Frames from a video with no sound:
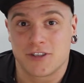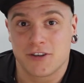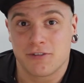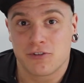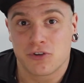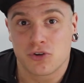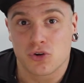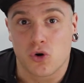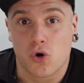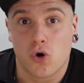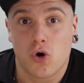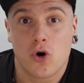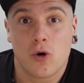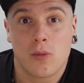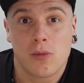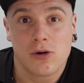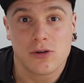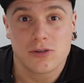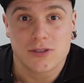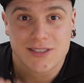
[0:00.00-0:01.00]
different
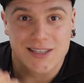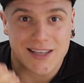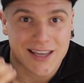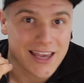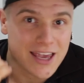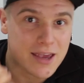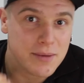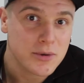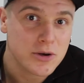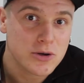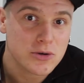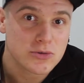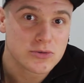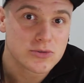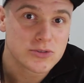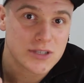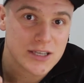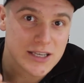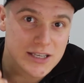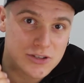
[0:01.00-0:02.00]
hormones and
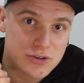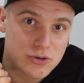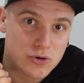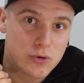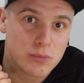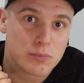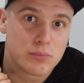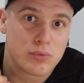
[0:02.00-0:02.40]
chemicals in your